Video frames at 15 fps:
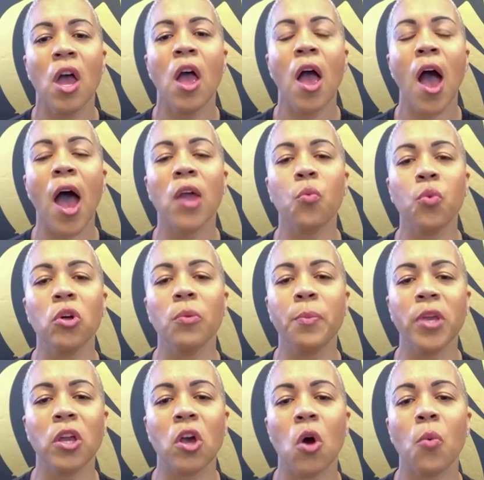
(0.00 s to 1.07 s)
I will
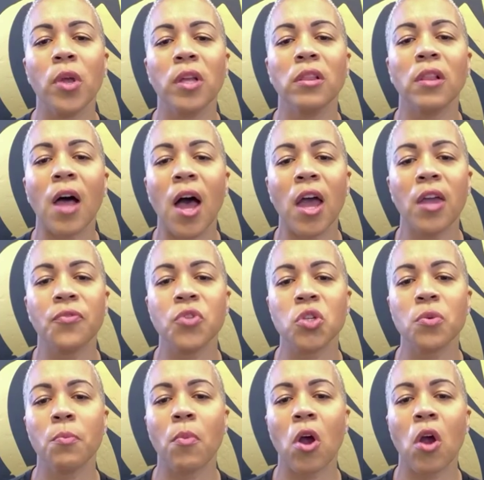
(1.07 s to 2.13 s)
be going live
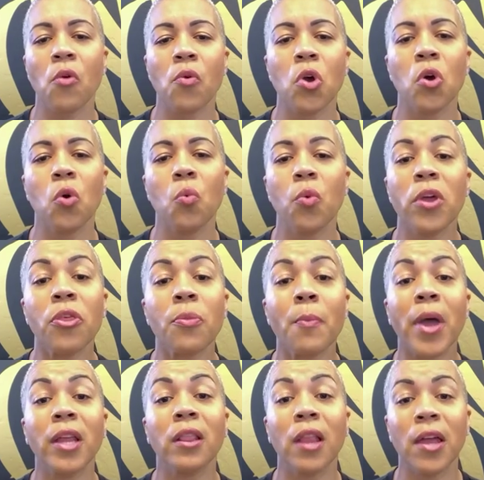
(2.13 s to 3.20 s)
tomorrow with
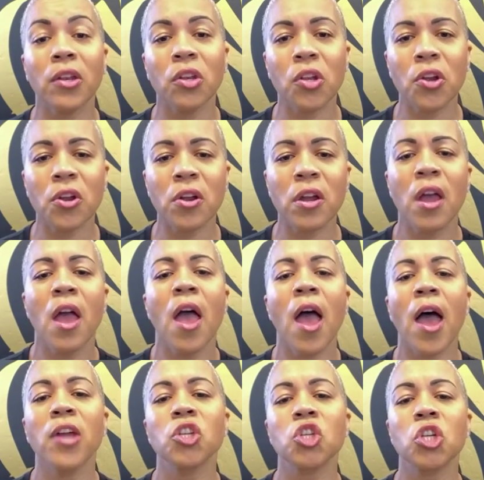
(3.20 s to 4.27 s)
my lender,
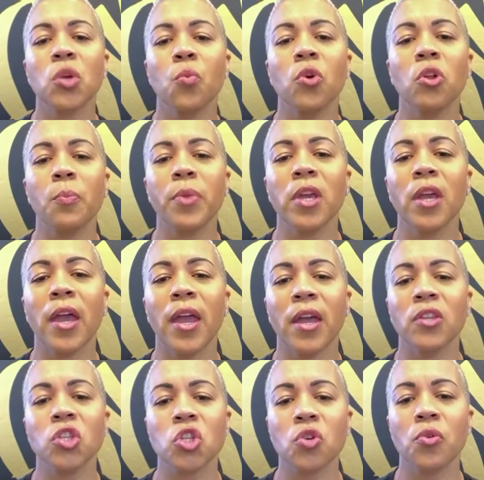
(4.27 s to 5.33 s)
and she will be
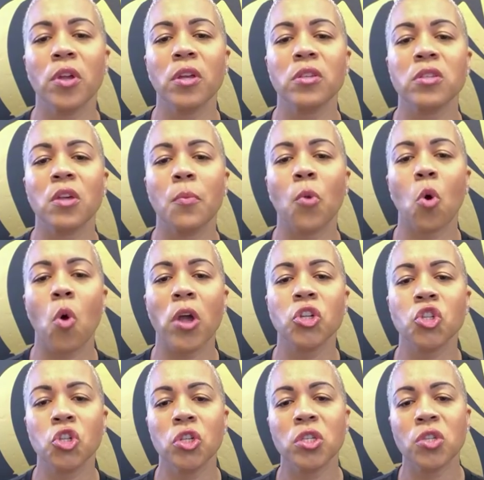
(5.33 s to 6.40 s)
answering some
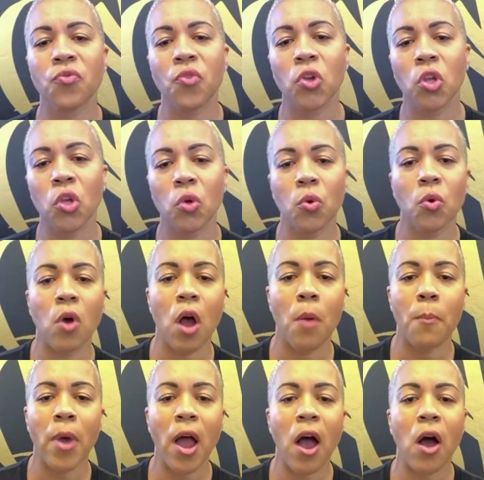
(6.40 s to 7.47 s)
questions for you
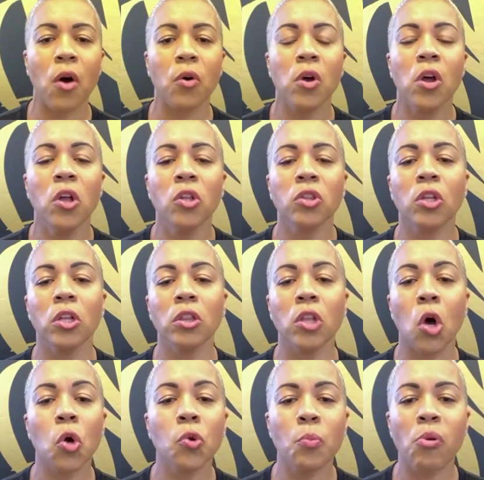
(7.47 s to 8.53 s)
about the
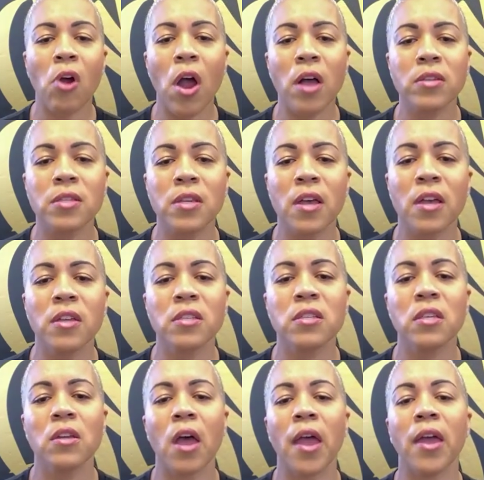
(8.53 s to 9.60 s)
loan
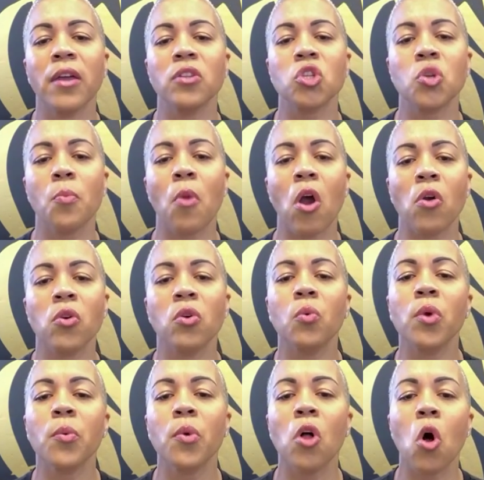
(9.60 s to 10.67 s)
process. And tomorrow
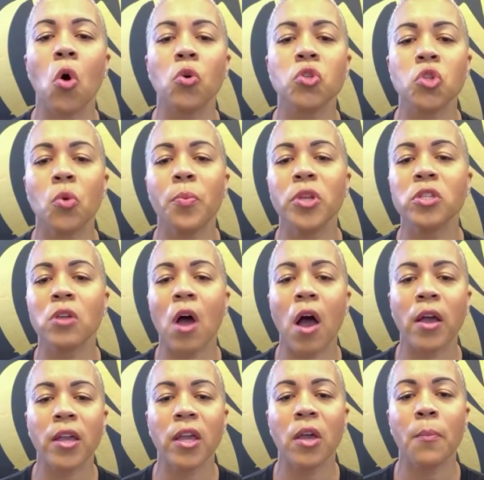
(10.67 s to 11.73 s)
we will also be
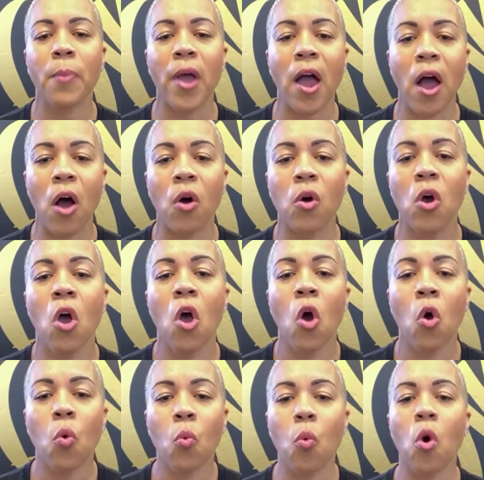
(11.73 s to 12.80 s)
talking about
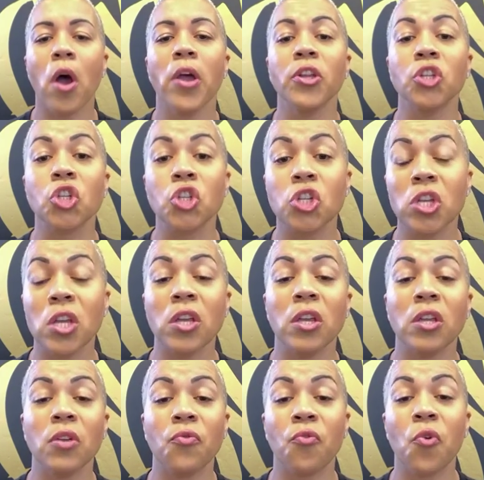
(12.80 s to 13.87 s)
what
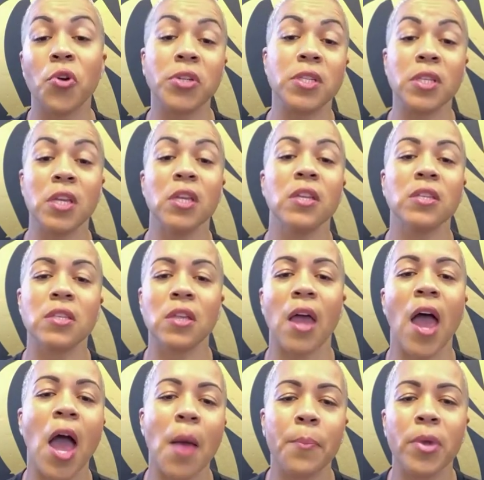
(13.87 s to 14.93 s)
she foresees
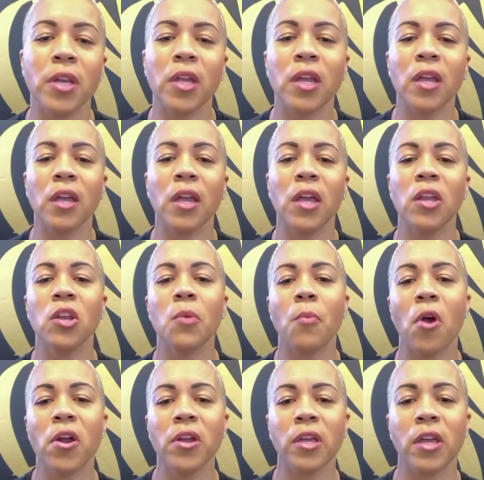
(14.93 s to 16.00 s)
happening in the
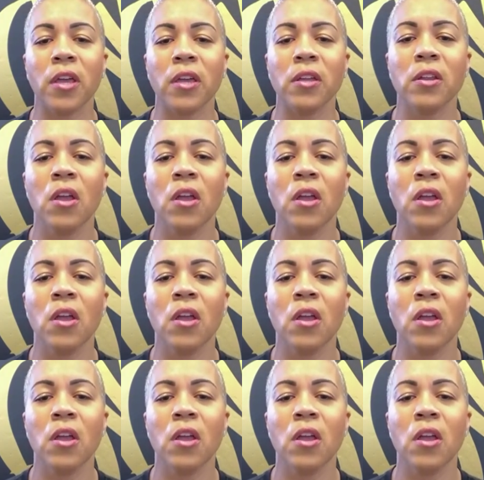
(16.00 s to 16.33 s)
market.